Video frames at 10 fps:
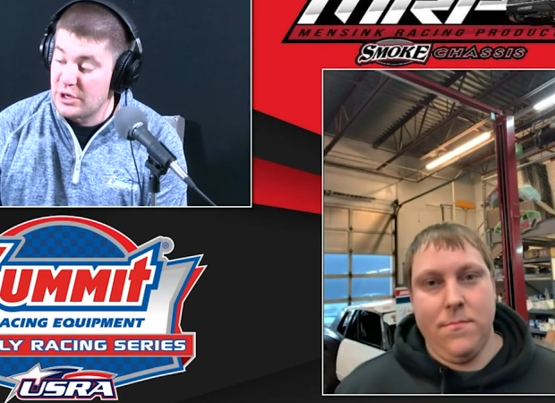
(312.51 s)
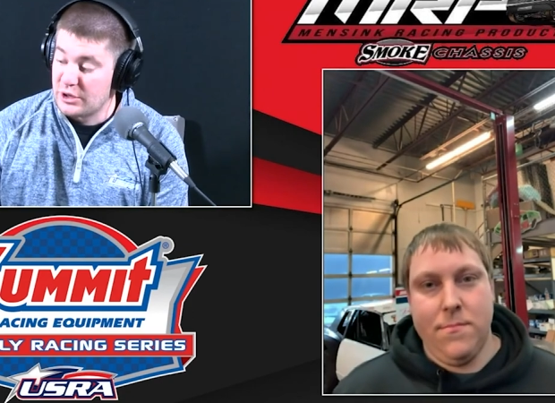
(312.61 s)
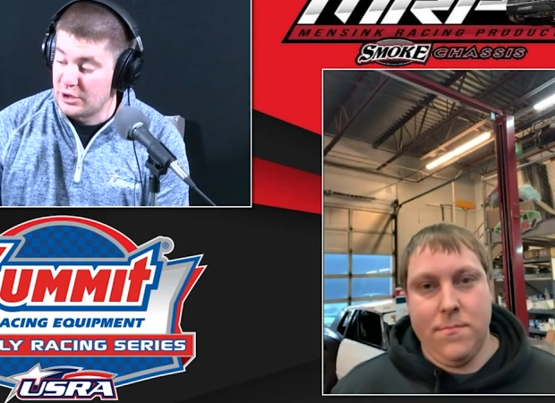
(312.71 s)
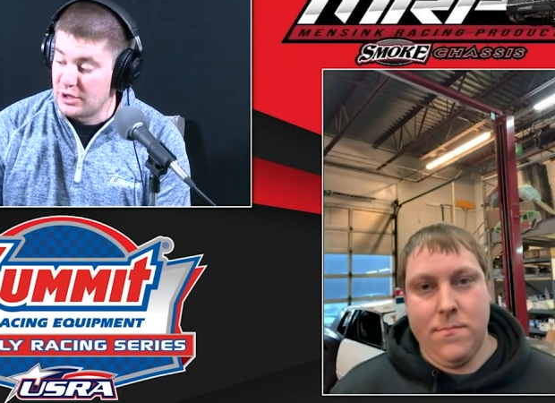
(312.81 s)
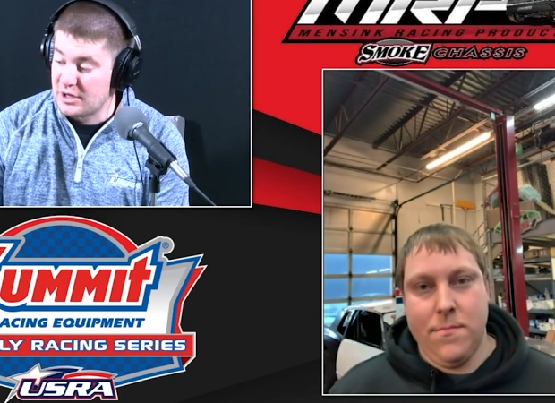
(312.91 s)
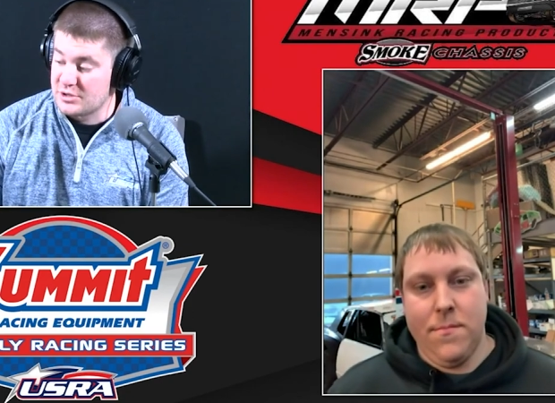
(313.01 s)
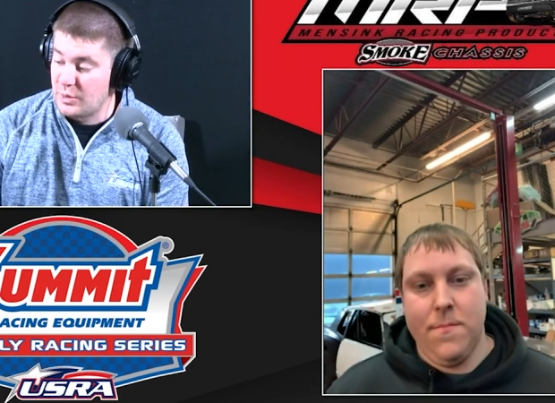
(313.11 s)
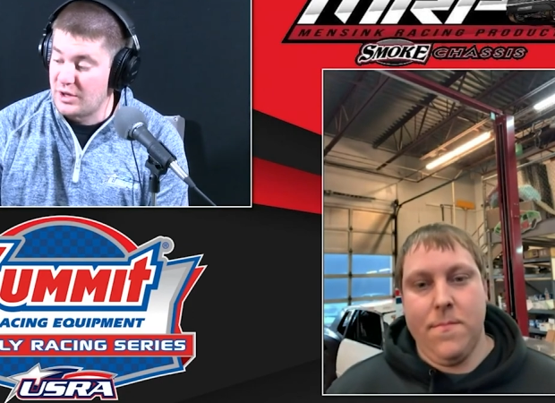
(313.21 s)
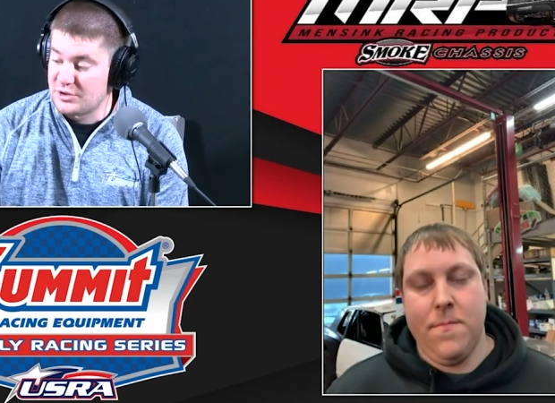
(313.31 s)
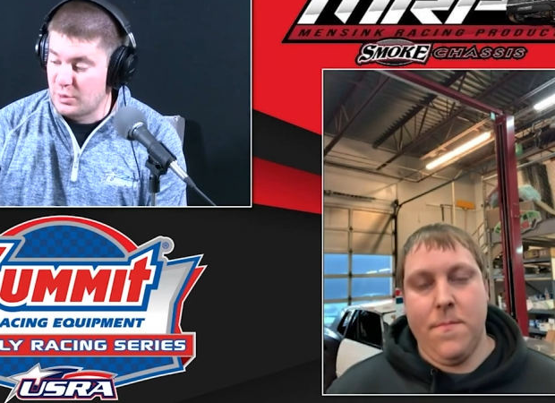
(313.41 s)
Speaker 1: Good luck as
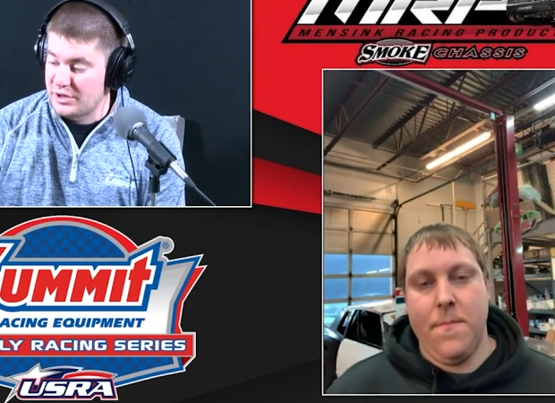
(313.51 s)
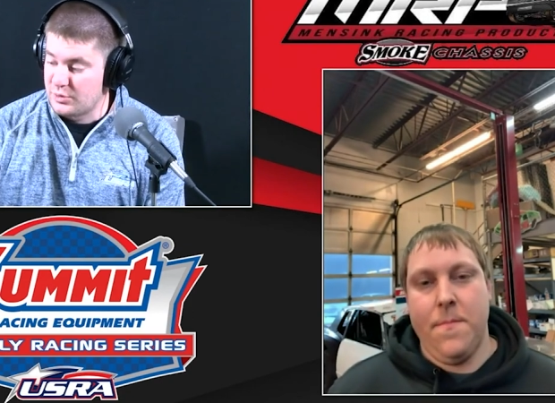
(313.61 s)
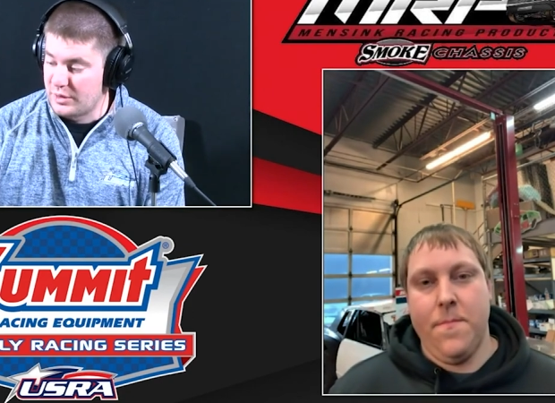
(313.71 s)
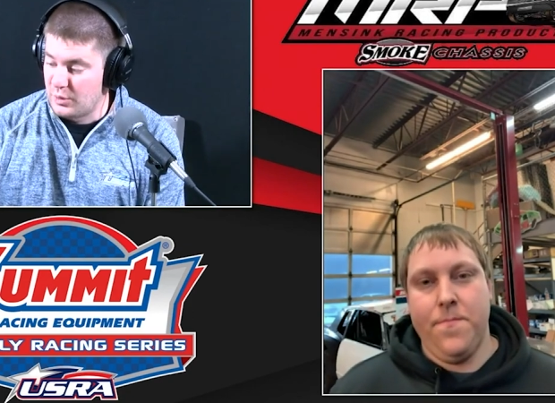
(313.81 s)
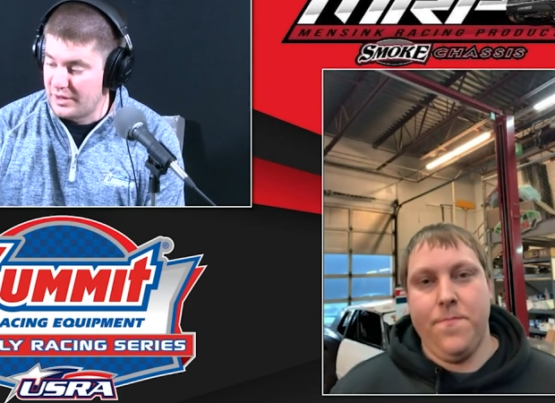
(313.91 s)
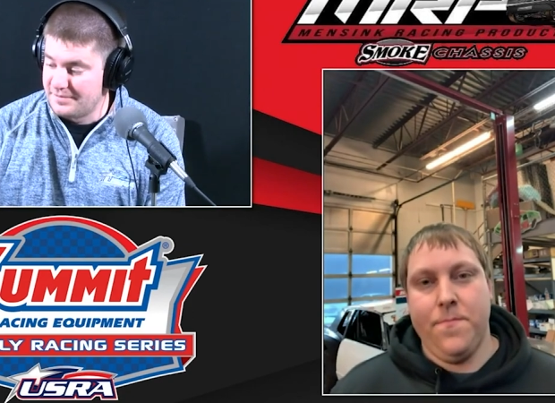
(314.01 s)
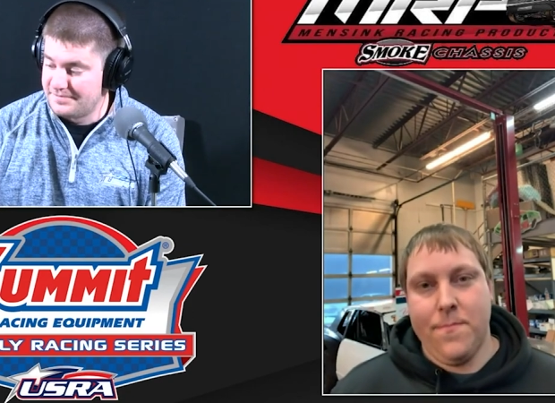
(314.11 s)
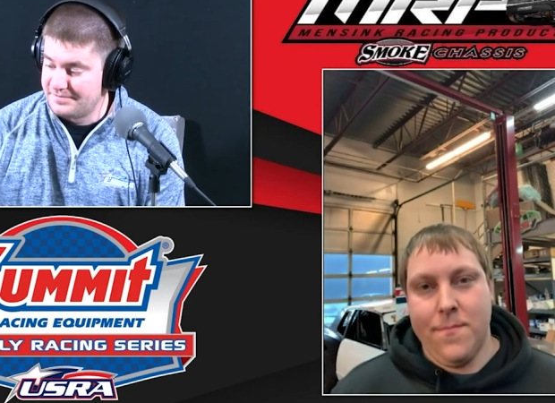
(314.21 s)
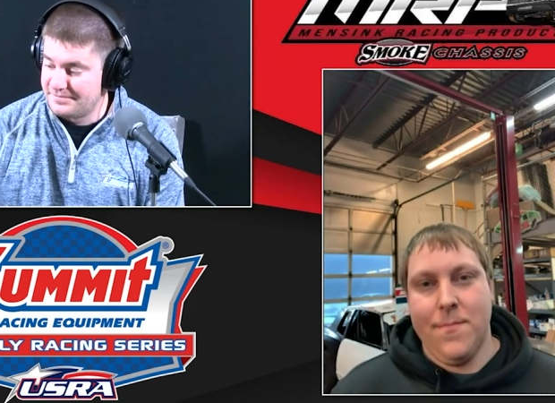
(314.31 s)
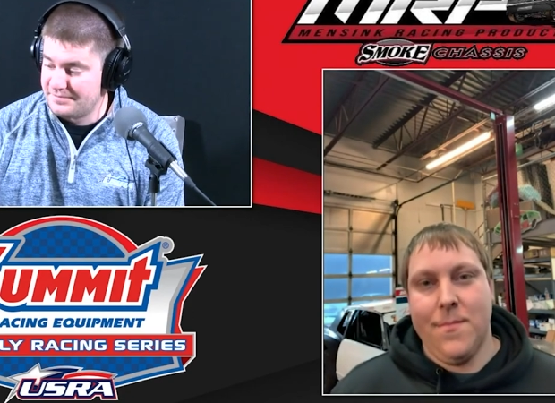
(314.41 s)
well in twenty twenty-one.
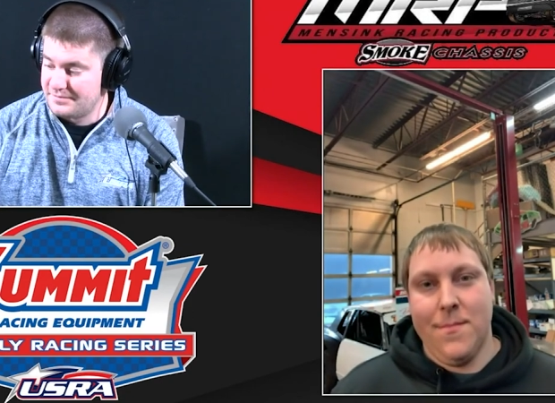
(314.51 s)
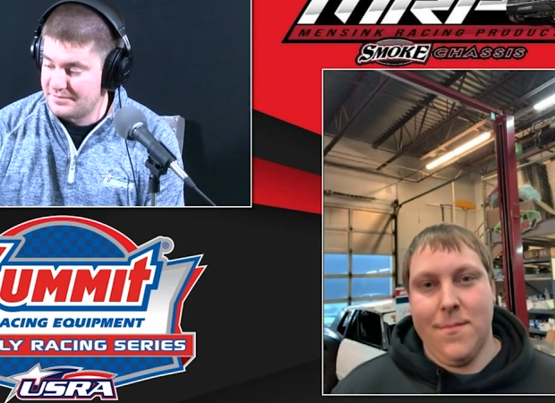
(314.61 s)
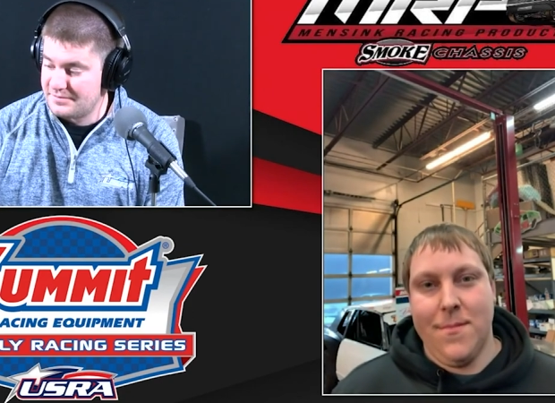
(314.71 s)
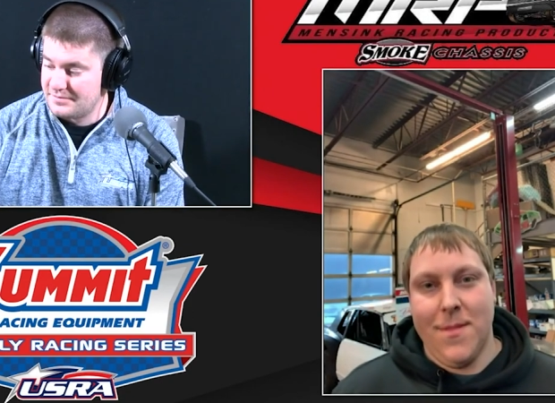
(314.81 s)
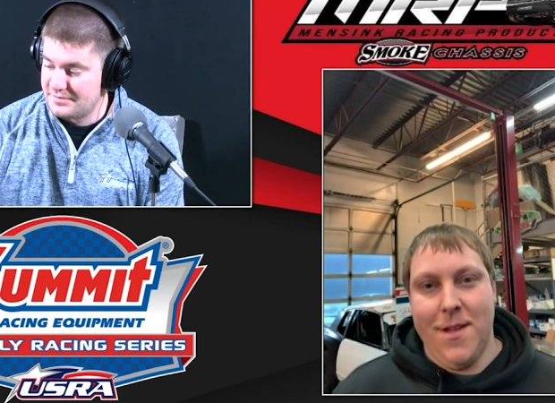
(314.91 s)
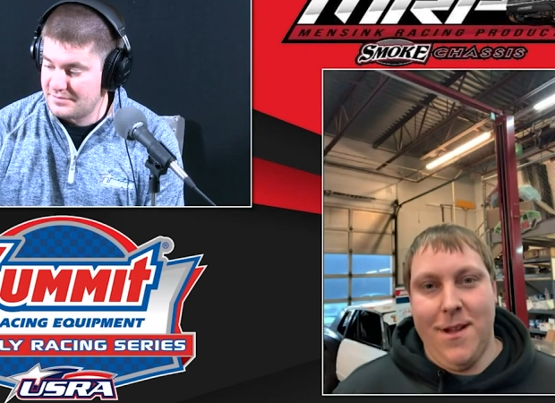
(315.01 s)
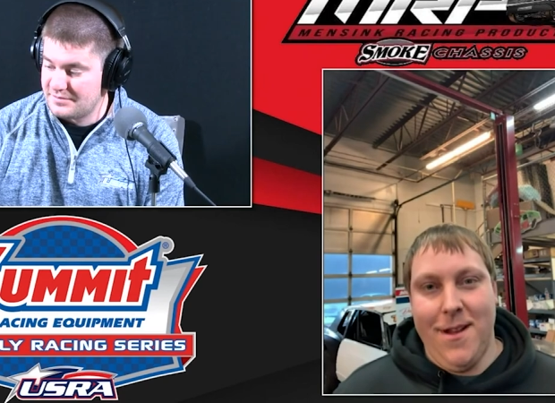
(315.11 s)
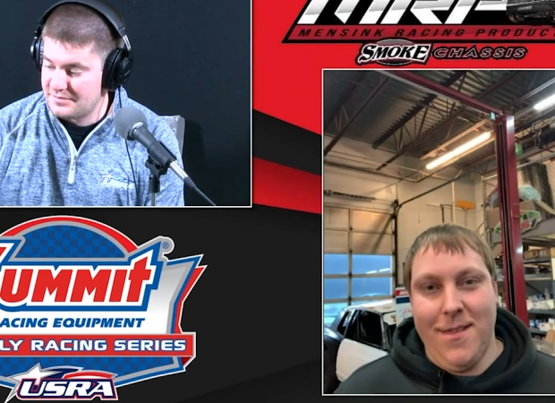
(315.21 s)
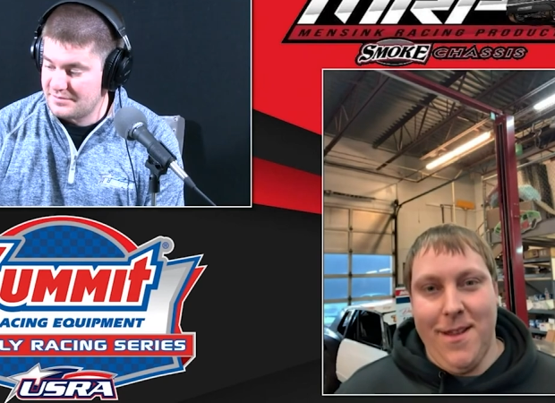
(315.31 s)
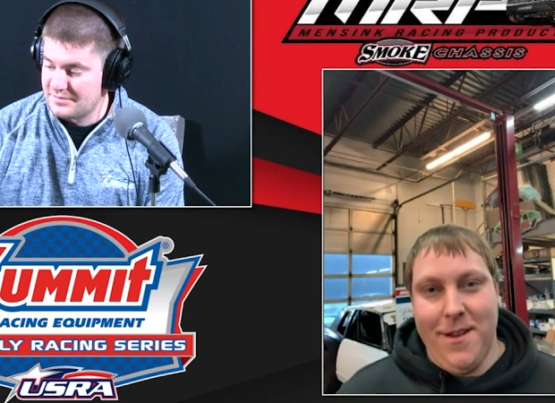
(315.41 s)
Speaker 2: All
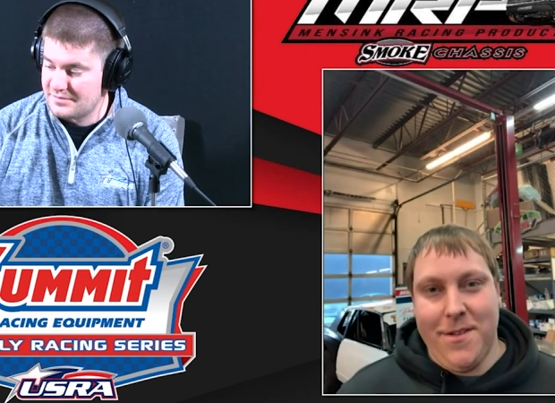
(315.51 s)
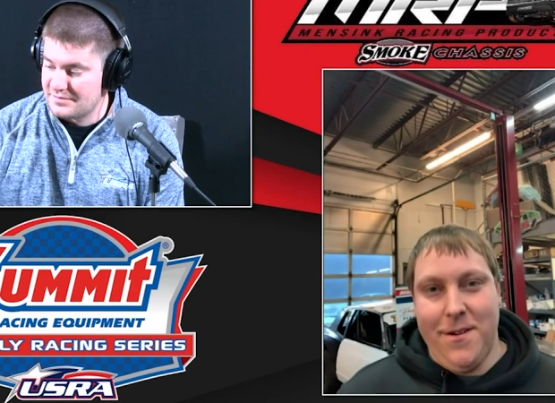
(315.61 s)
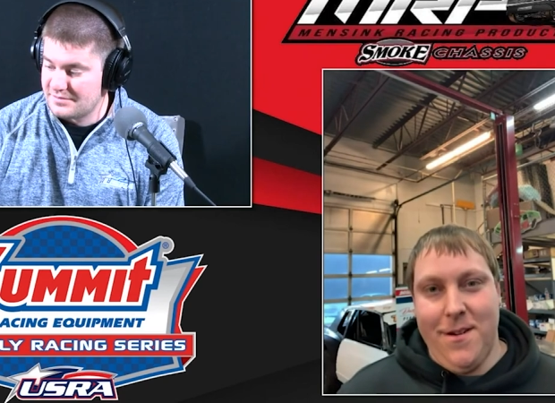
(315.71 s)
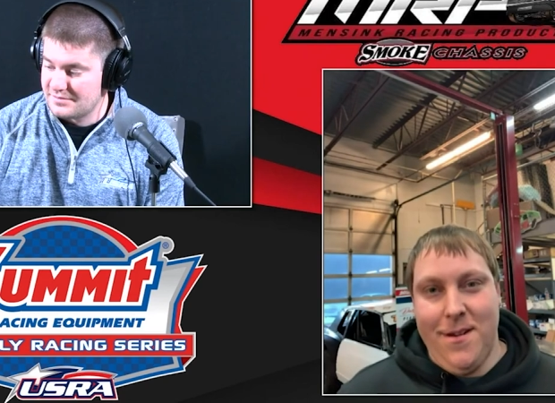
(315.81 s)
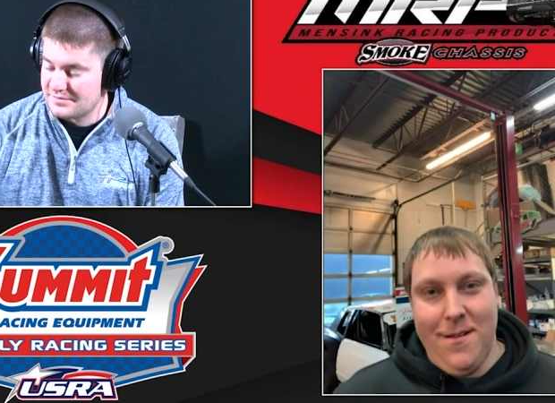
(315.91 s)
right, thank you, sir.